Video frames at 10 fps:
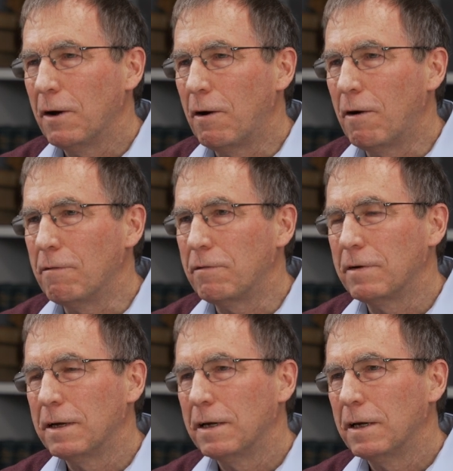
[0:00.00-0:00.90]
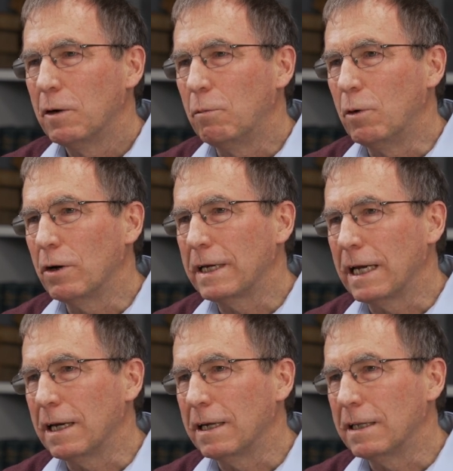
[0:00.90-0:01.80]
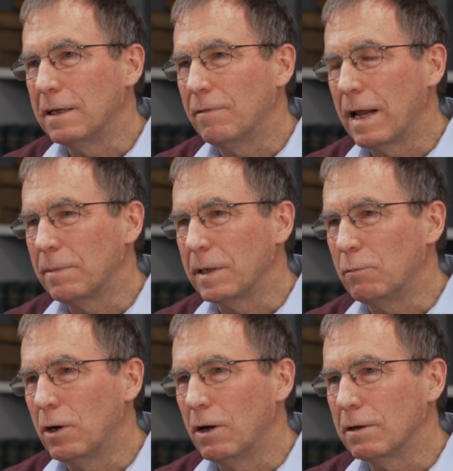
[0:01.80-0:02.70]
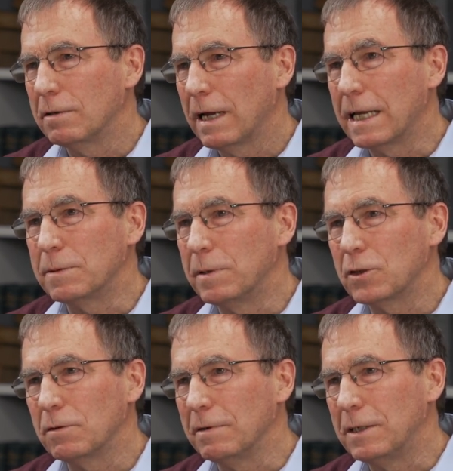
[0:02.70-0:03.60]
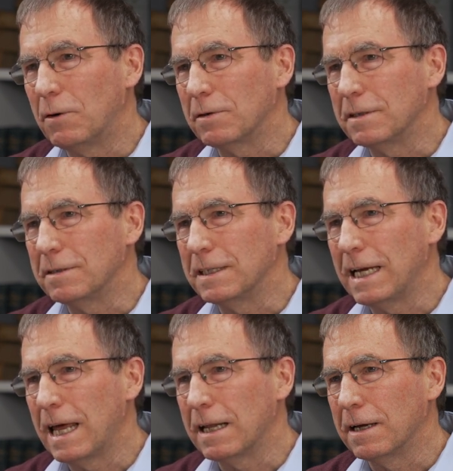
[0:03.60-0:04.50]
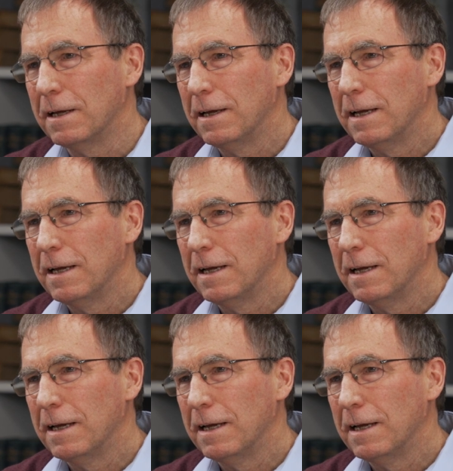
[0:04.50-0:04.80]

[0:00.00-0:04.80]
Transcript: of working in the developing world as missionary doctors together.